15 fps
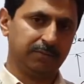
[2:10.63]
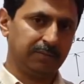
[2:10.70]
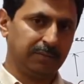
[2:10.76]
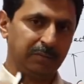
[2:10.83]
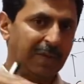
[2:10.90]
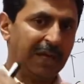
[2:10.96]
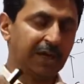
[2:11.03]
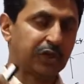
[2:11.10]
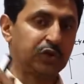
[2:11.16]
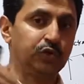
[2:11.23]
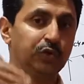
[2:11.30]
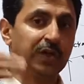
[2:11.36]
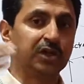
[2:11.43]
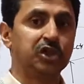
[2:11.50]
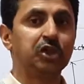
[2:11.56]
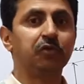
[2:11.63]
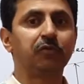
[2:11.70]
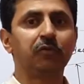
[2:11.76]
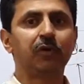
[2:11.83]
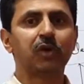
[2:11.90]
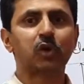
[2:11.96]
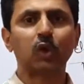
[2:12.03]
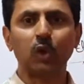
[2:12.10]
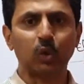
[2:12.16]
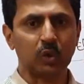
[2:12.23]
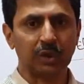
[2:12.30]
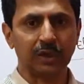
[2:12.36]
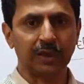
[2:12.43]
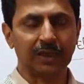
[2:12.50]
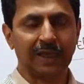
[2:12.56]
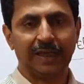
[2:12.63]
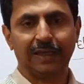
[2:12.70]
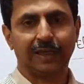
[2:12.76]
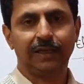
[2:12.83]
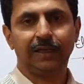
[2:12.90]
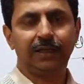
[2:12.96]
makes you achieve your goal. Like